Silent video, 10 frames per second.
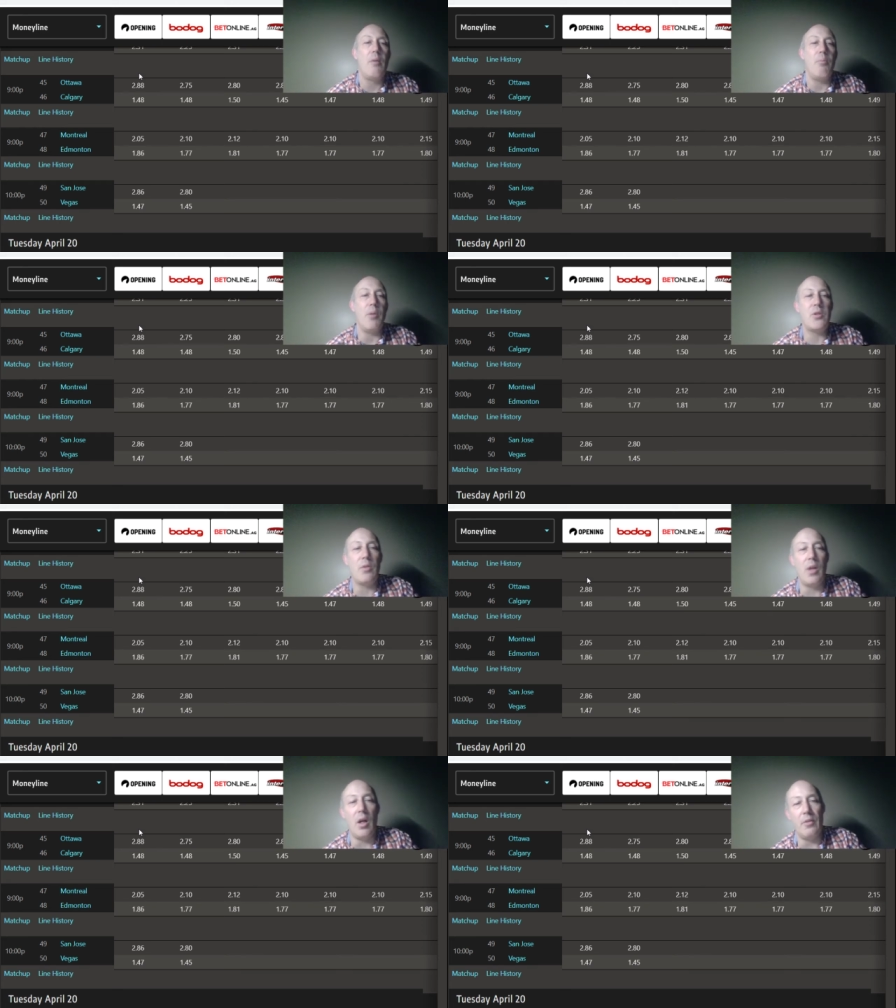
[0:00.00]

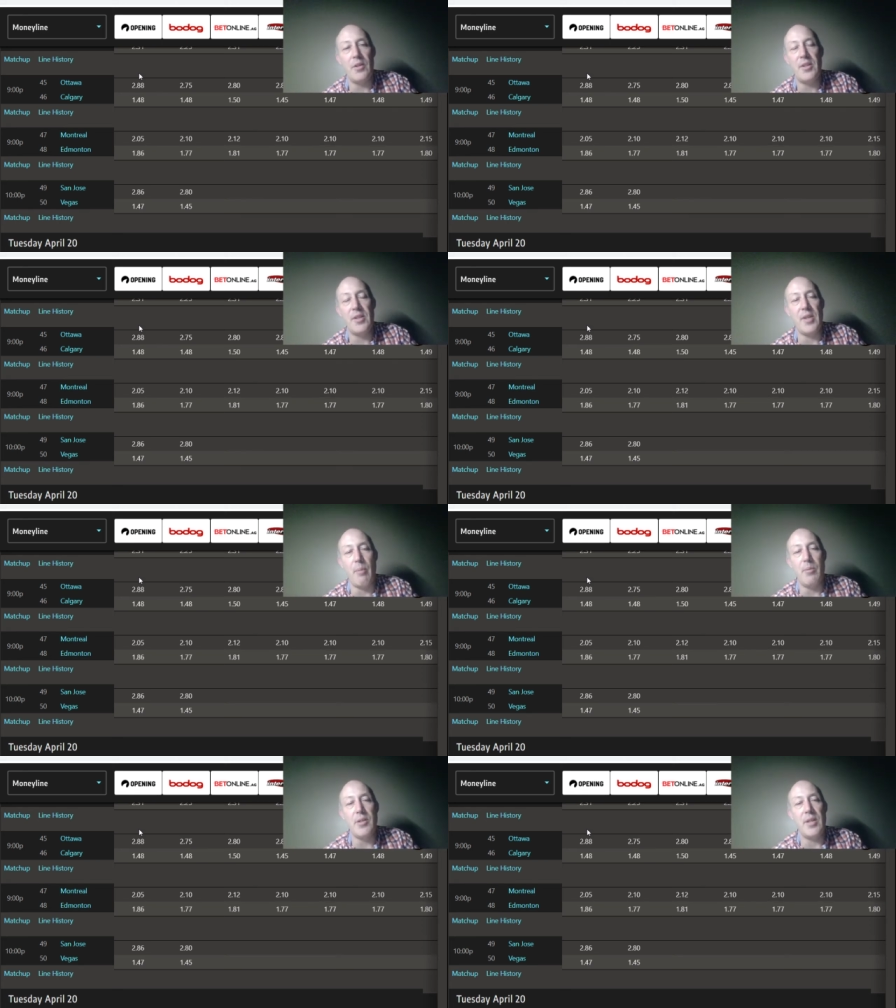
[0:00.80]
Montreal versus
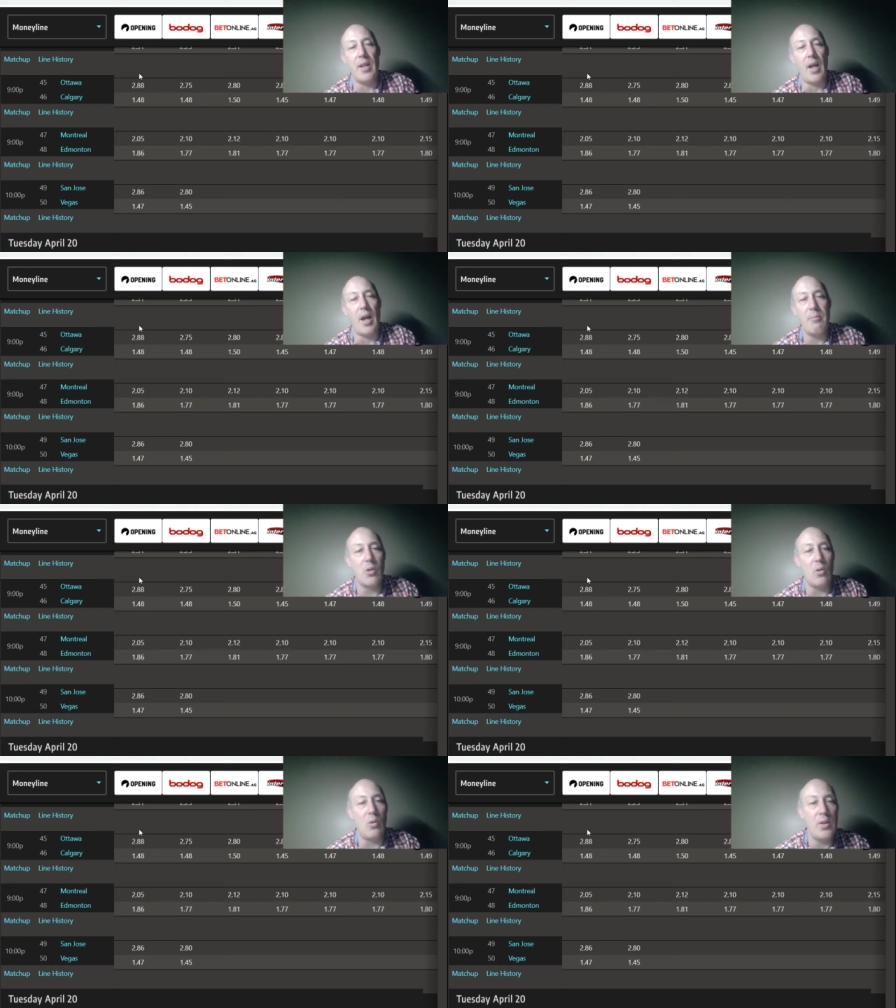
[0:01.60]
Edmonton. I'm
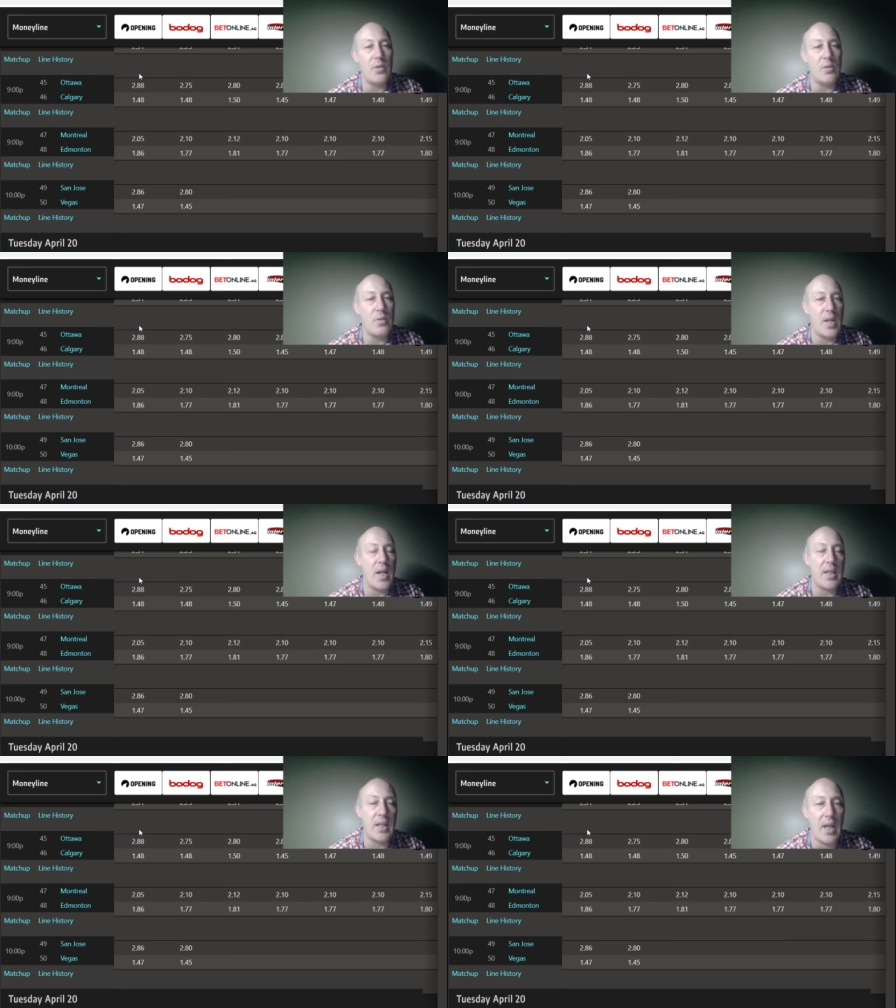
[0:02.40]
going to
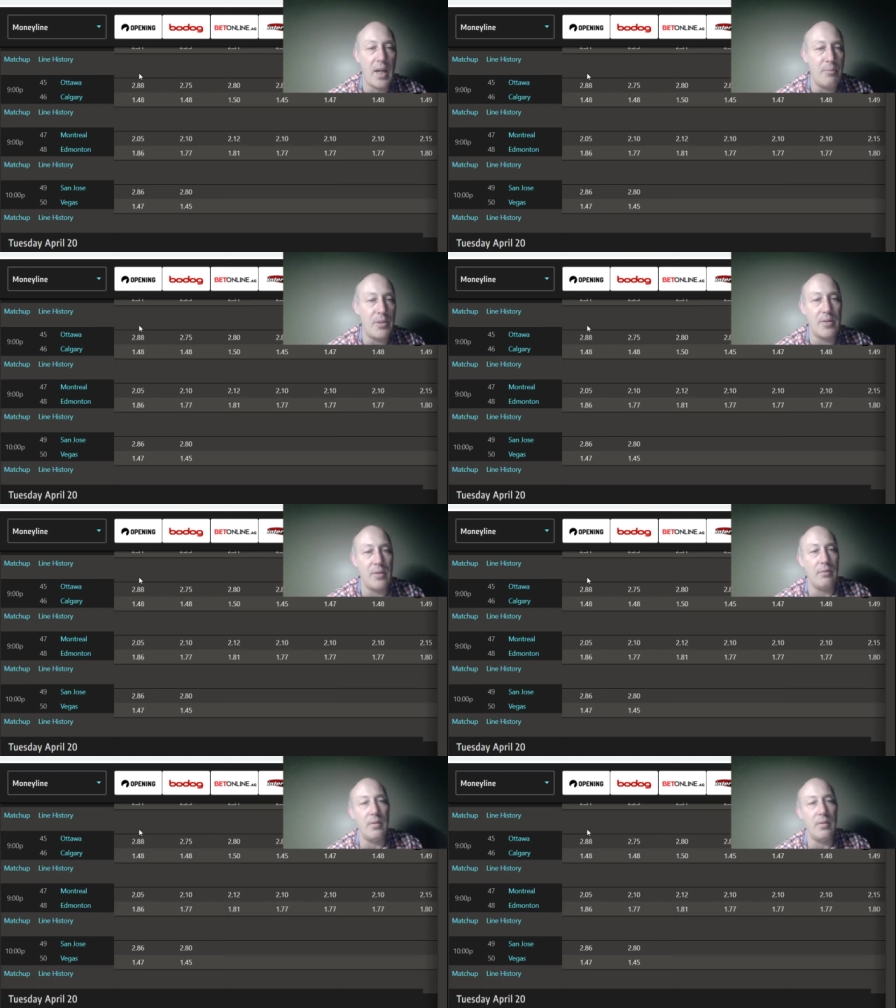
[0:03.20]
take Edmonton.